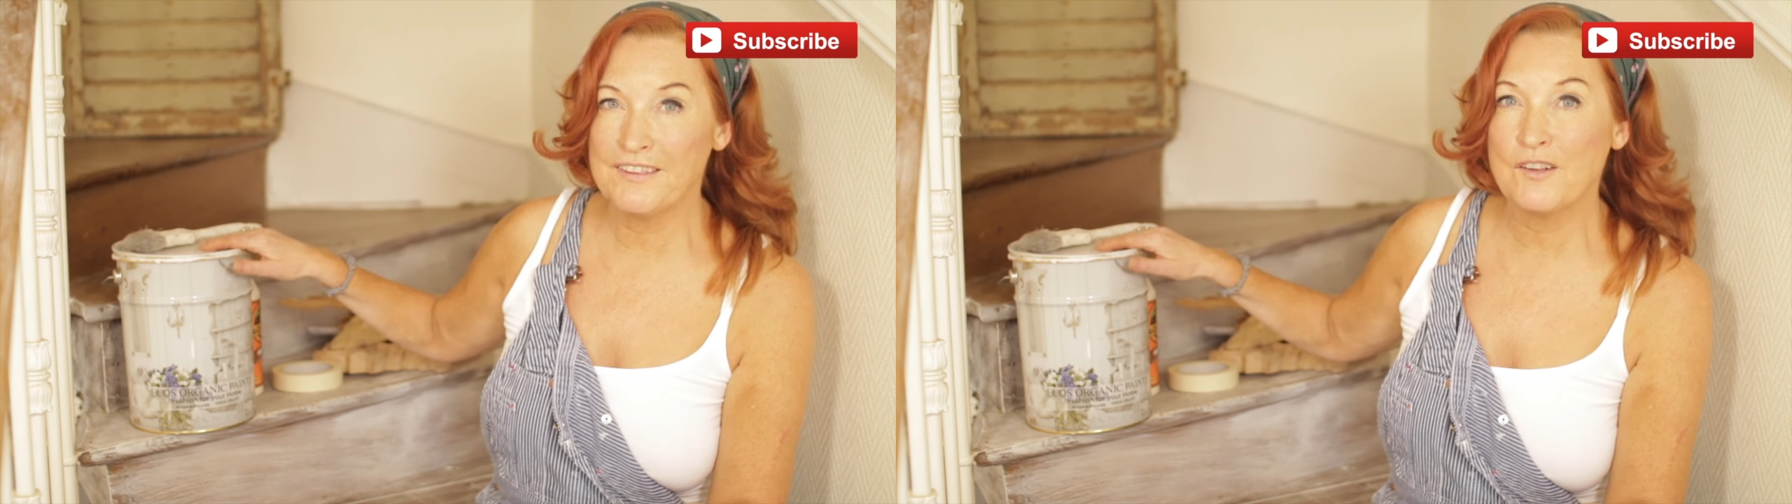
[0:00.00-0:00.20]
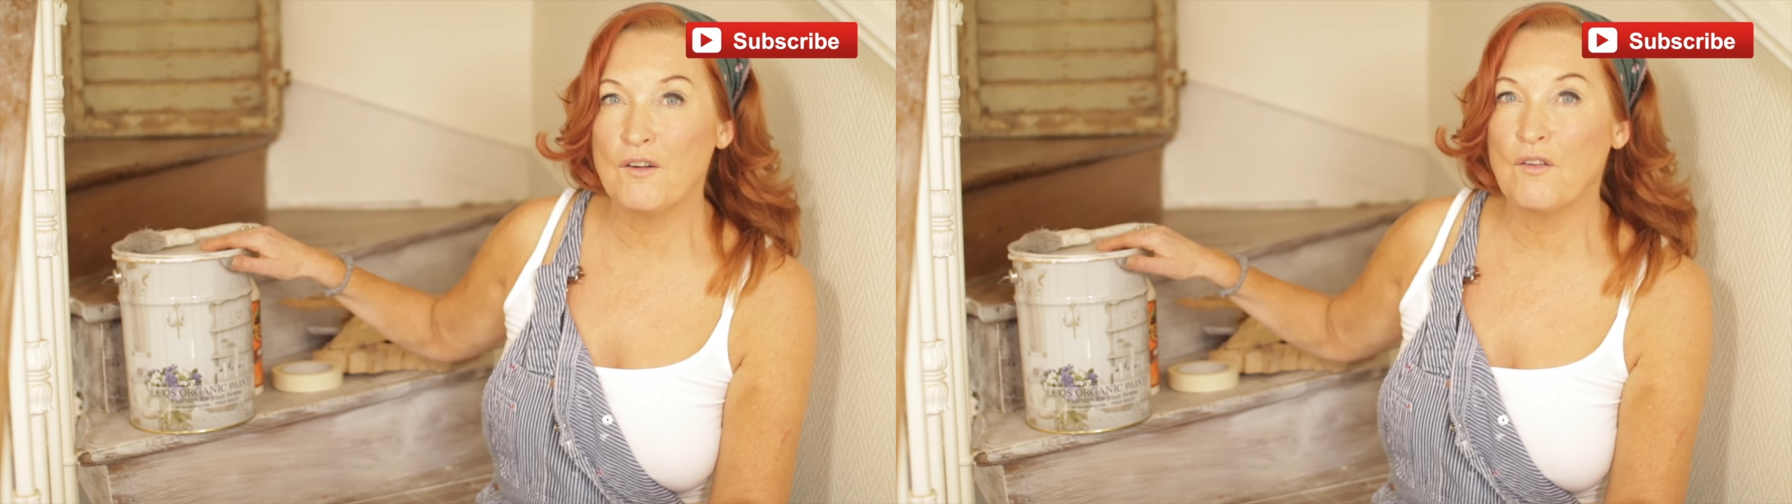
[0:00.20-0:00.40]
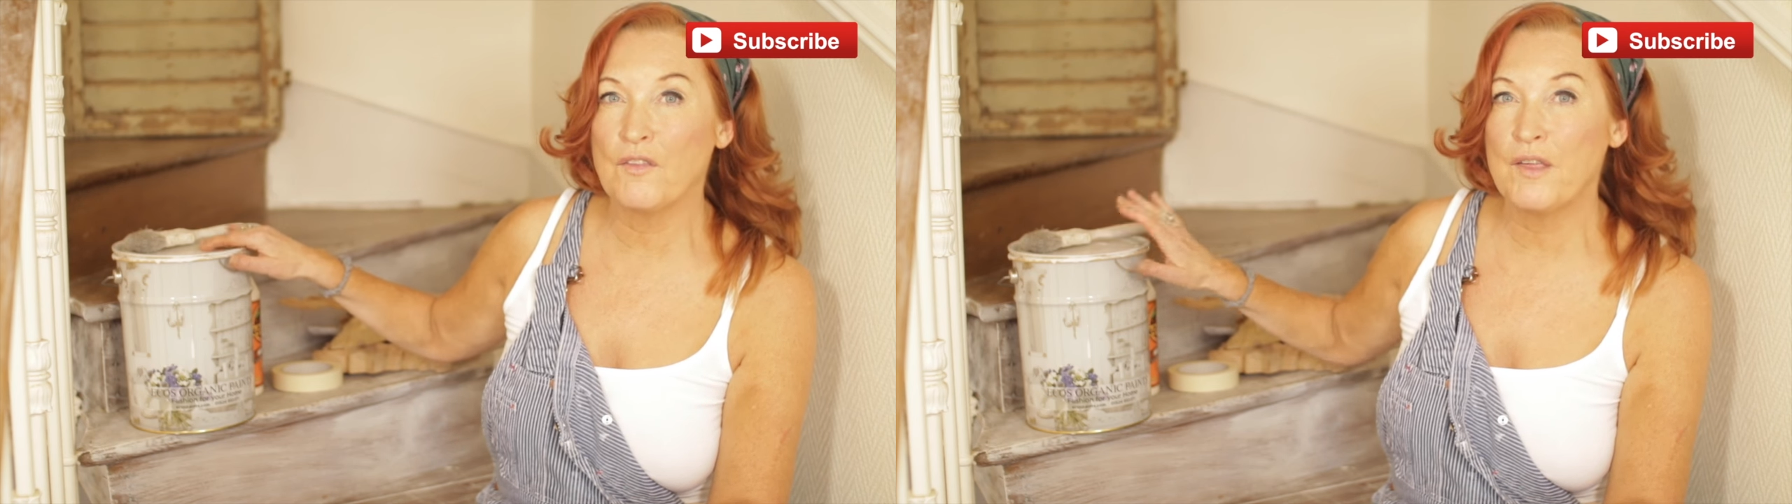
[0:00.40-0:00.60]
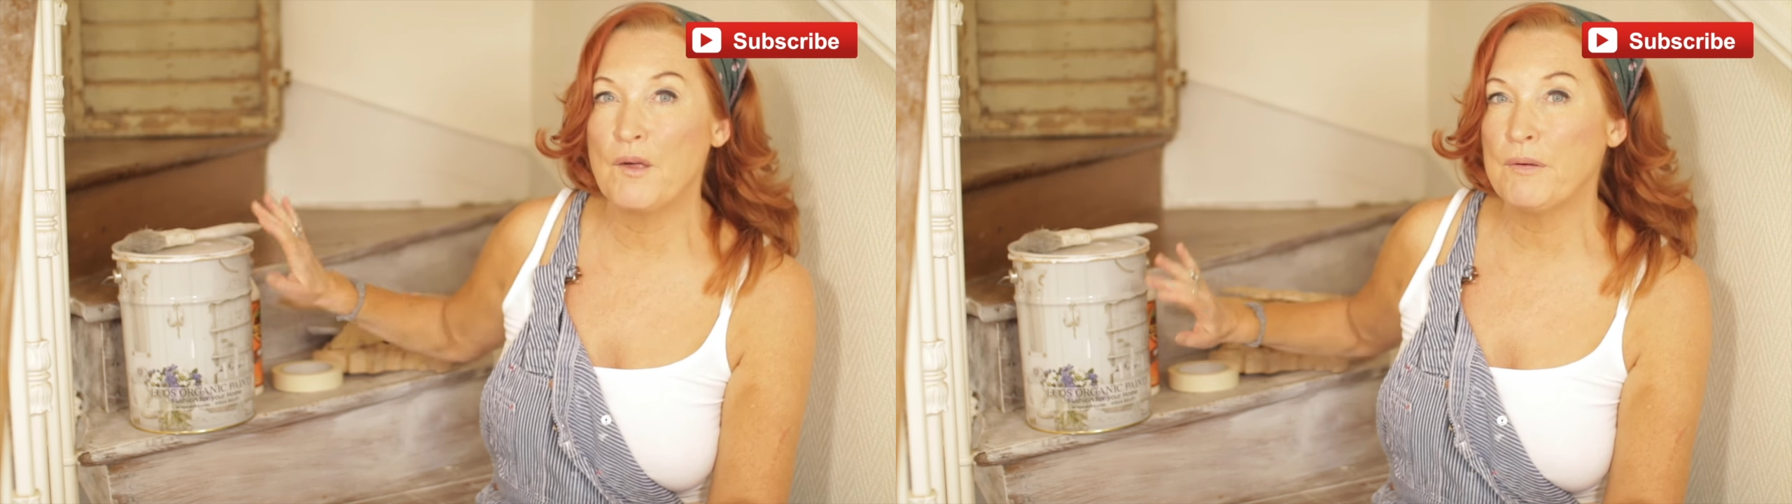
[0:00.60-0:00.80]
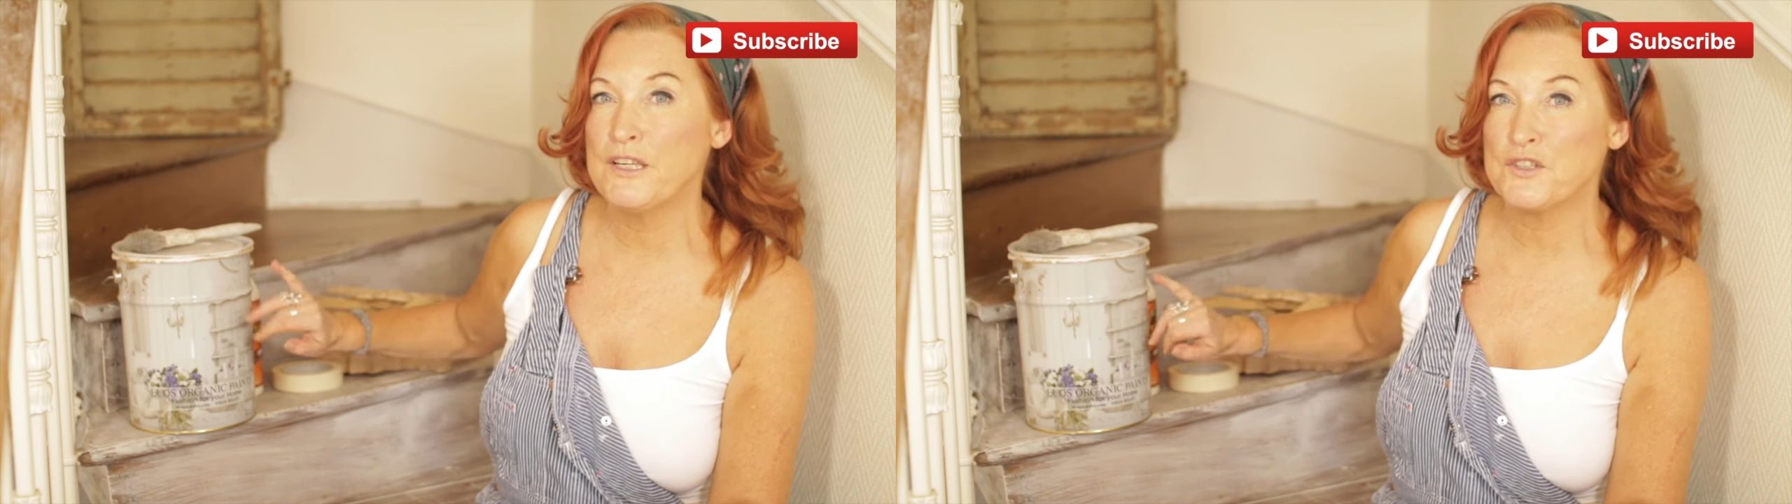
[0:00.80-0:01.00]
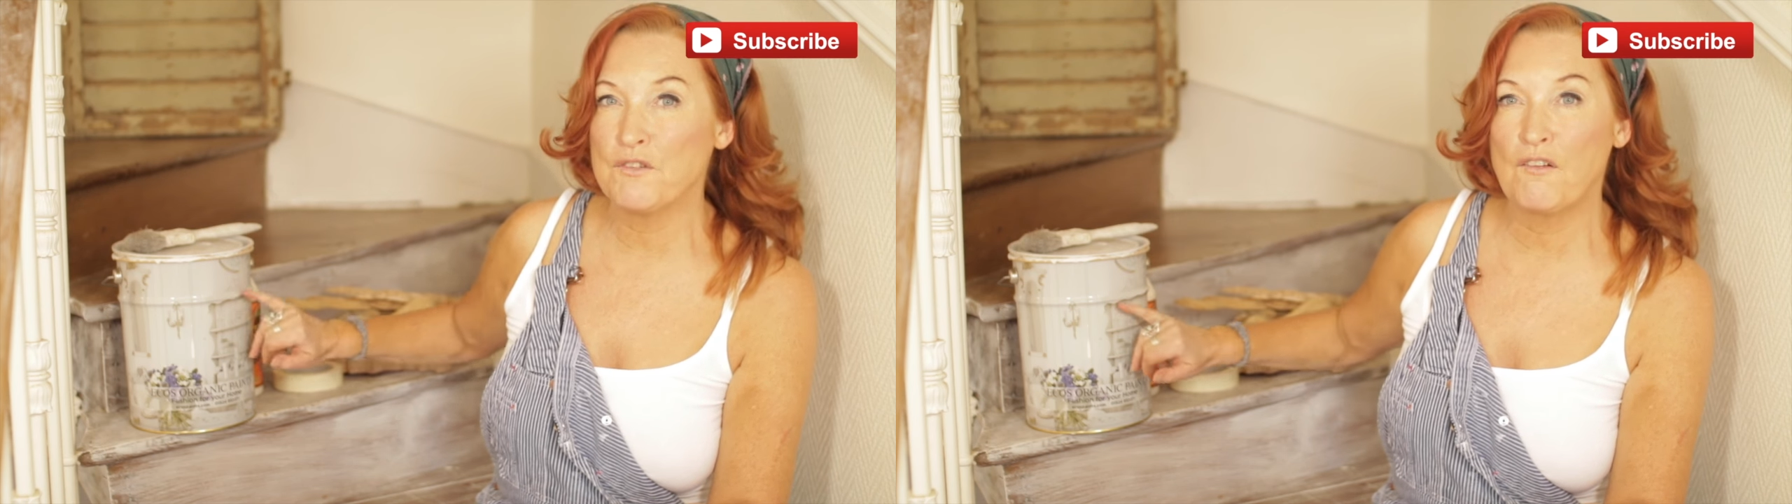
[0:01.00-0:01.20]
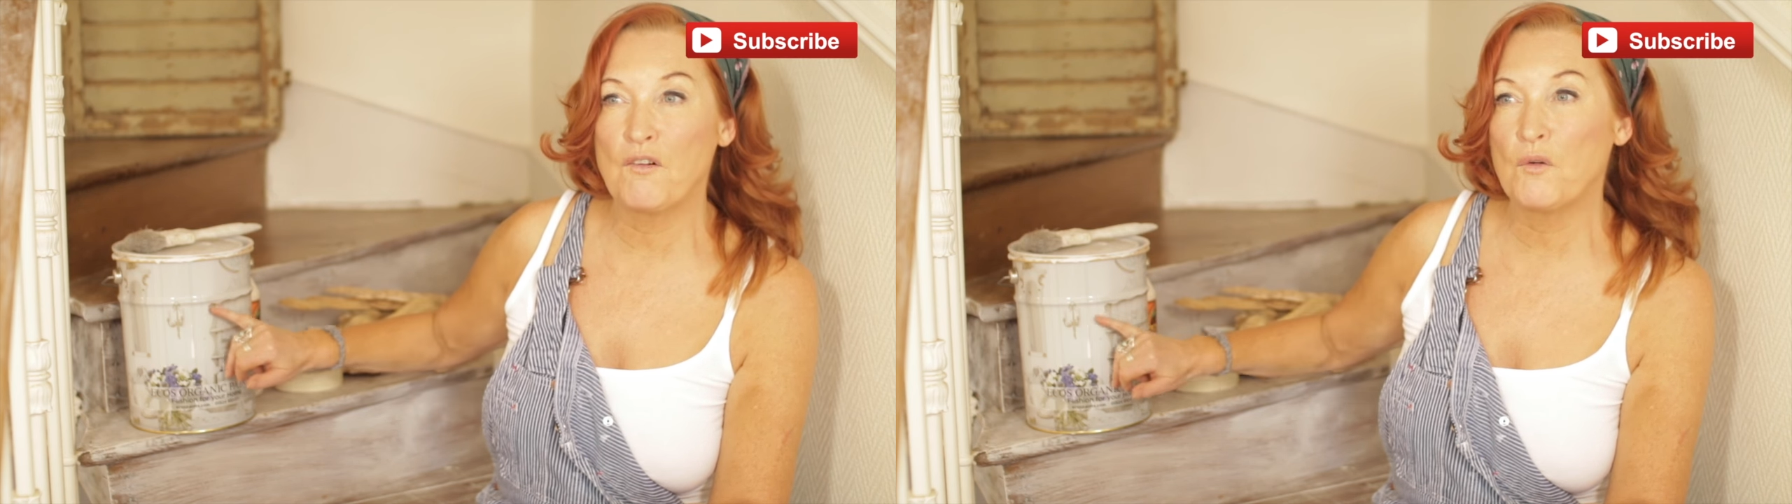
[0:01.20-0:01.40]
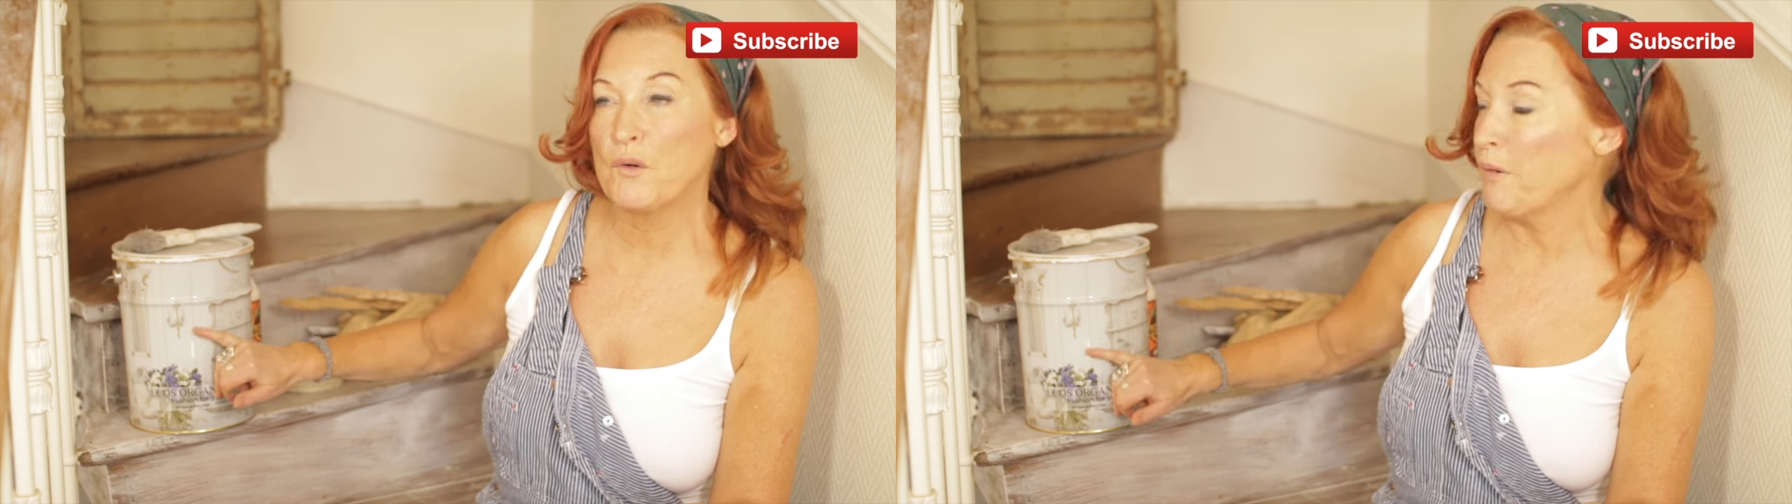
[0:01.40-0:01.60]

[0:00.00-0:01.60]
has got the picture of our old